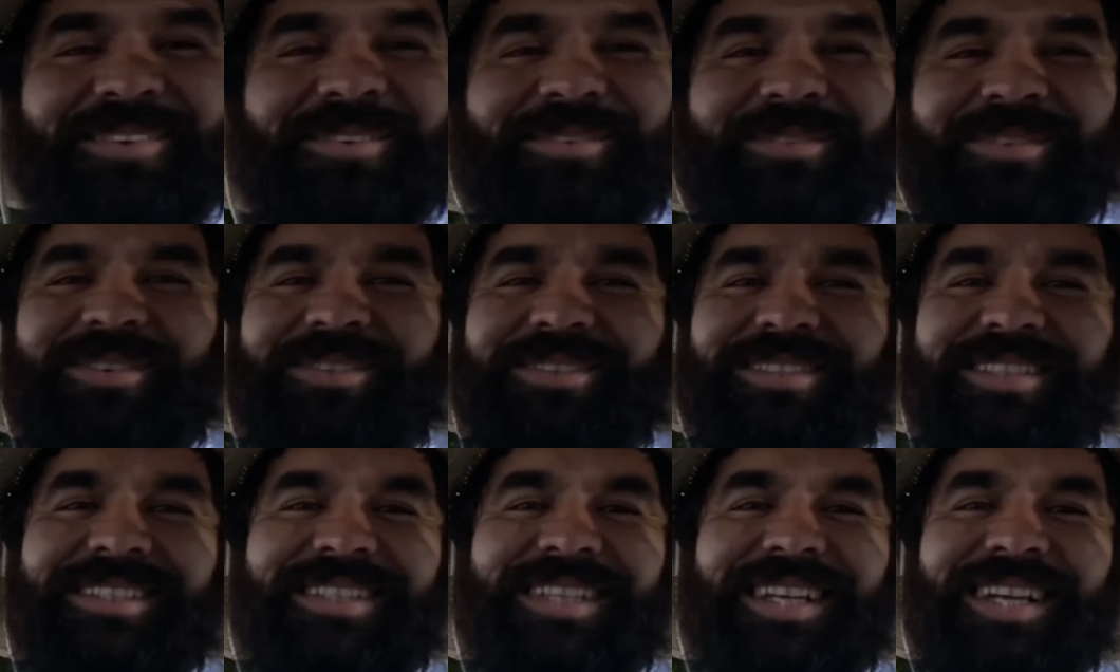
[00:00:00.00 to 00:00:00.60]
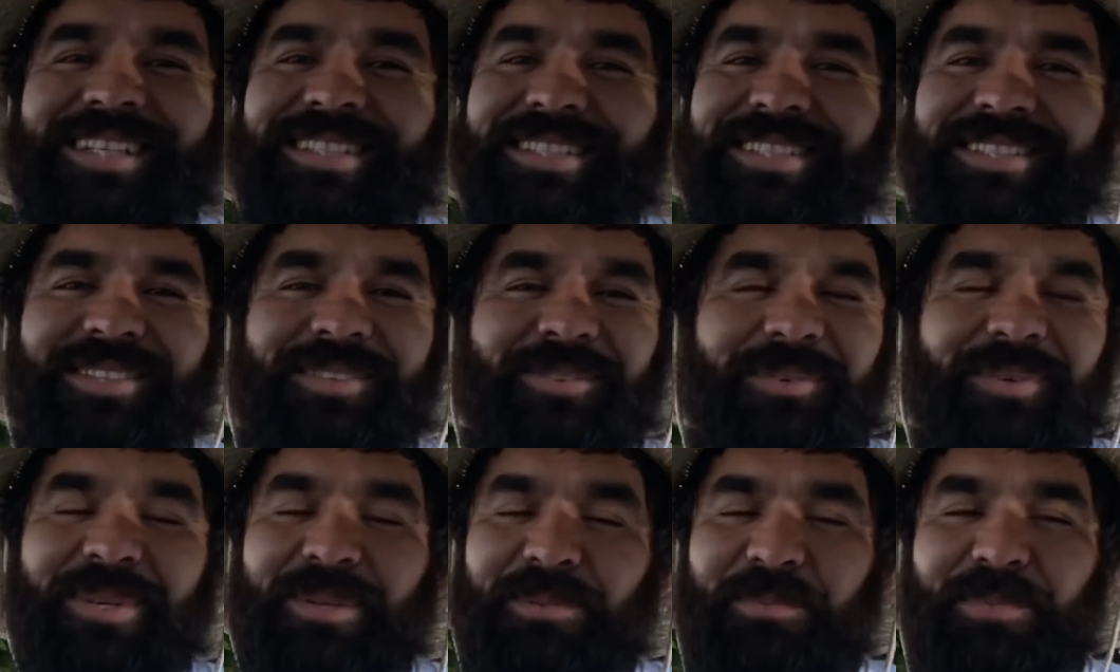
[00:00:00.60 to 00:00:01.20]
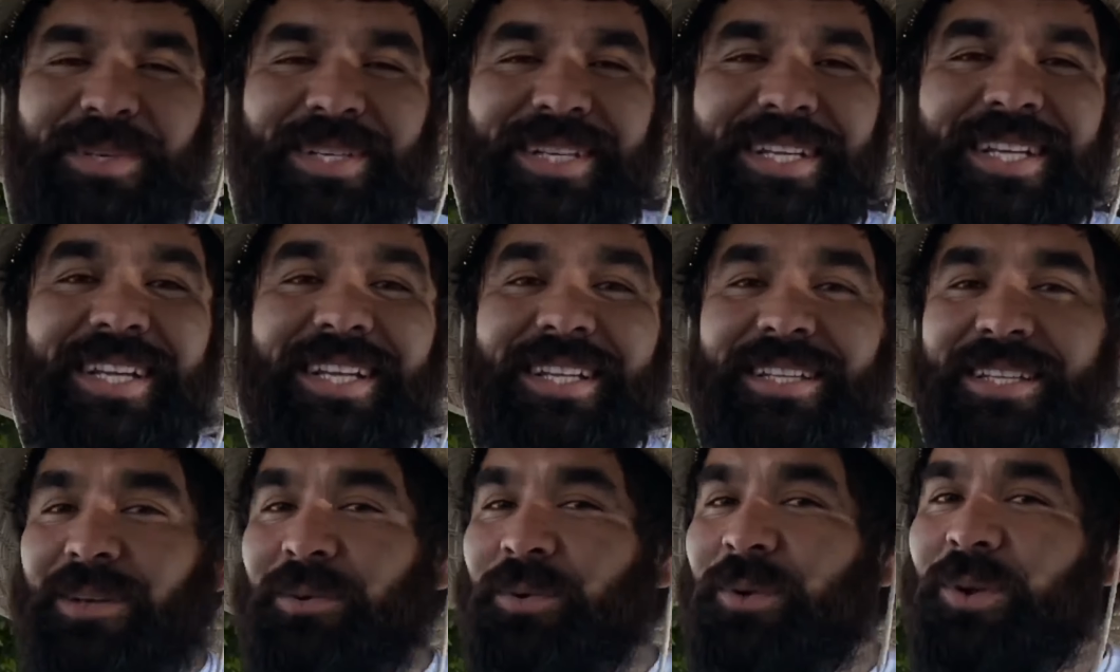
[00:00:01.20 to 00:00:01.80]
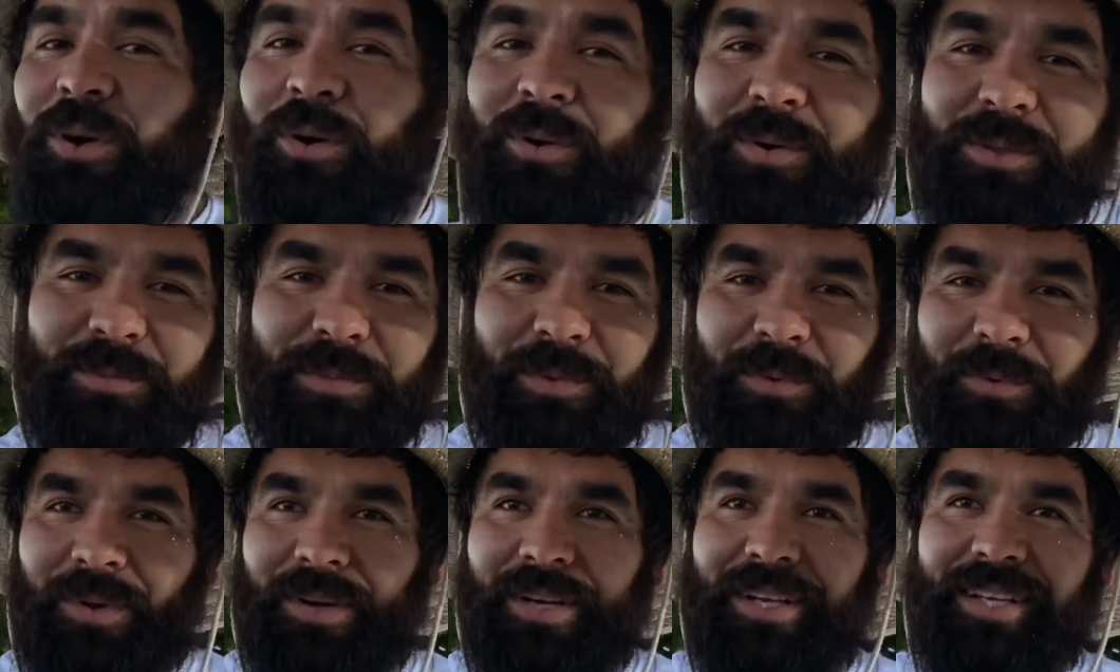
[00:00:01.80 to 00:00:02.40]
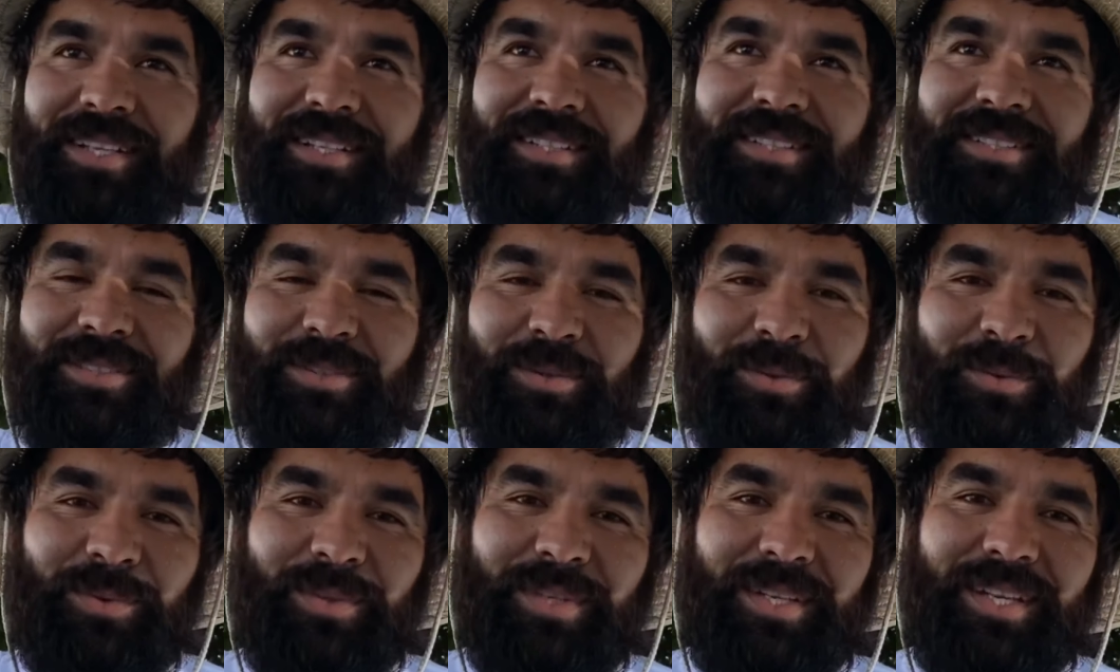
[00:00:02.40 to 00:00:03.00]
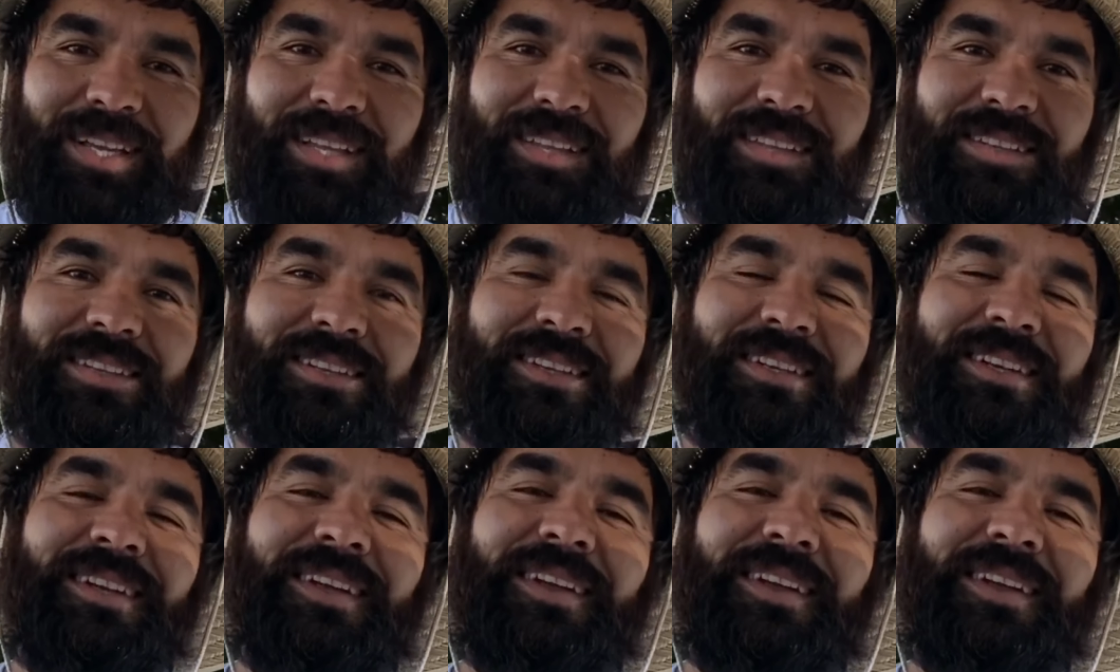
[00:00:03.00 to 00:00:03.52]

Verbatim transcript: if it was his cousin or what, but they would always be walking to school together